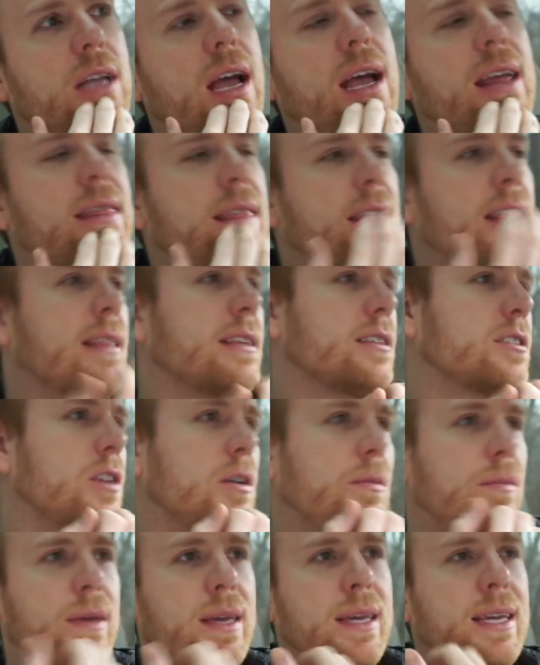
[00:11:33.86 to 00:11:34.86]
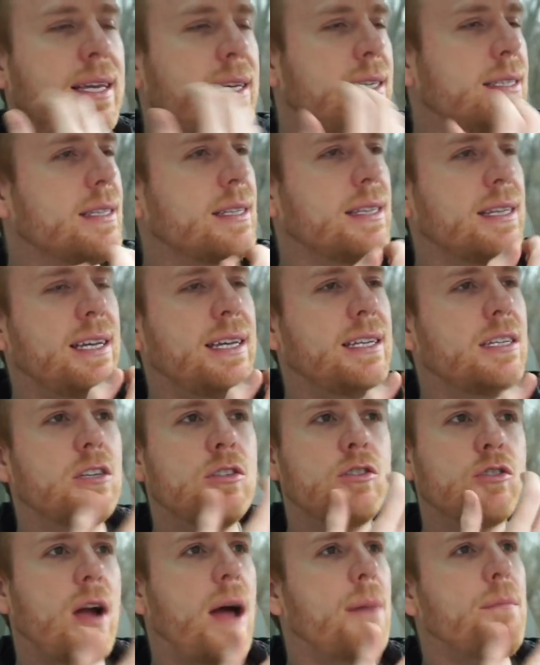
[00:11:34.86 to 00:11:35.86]
I think this could be easily to
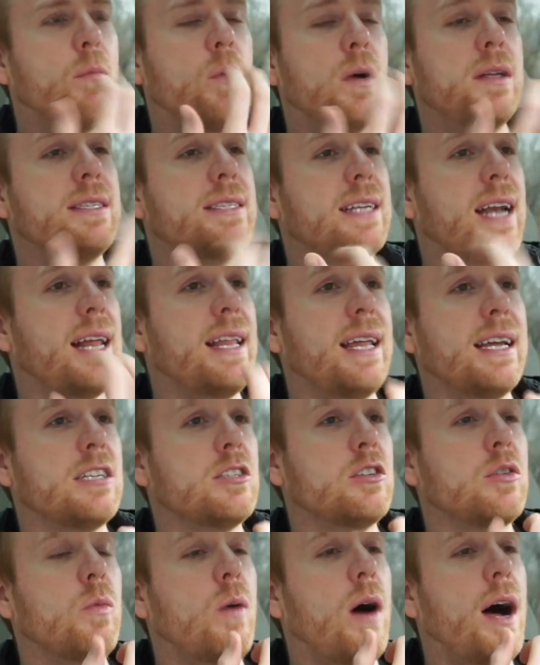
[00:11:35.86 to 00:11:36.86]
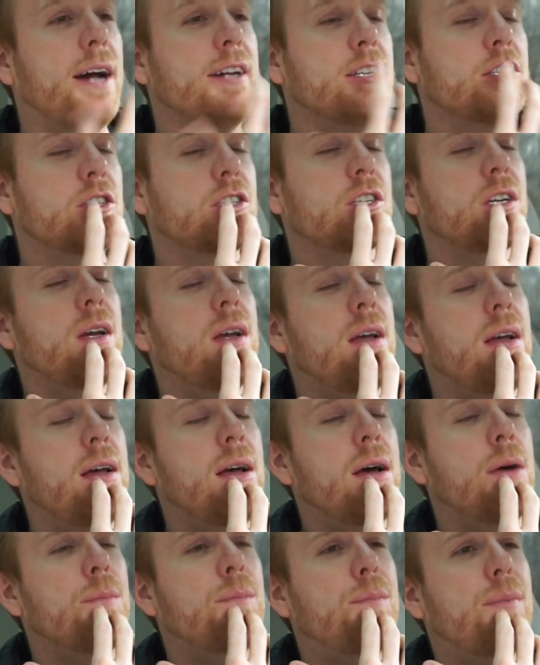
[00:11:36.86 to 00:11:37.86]
drop ones that I like to watch,
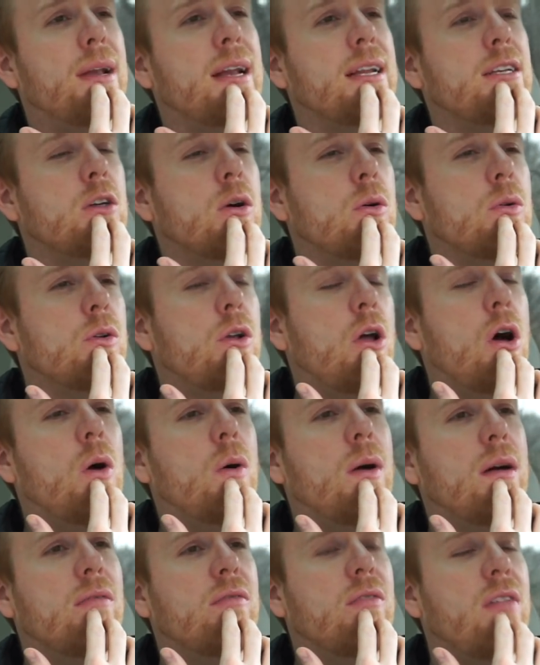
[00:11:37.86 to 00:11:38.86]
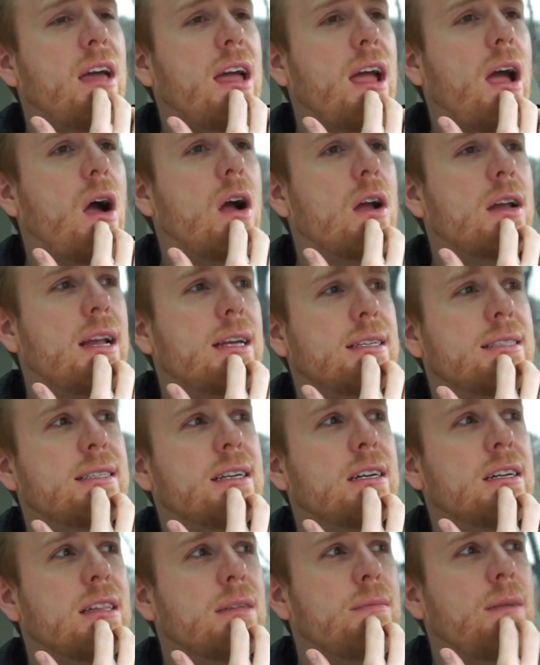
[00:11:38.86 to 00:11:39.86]
but I don't know if they are
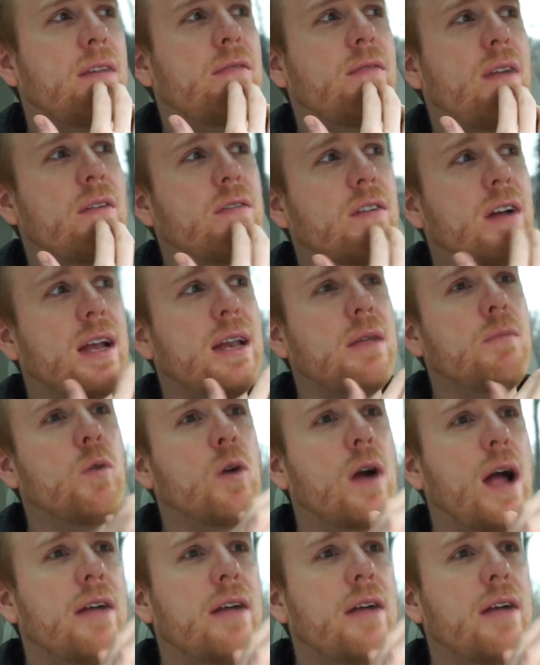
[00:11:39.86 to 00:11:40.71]
necessarily my favorite anymore.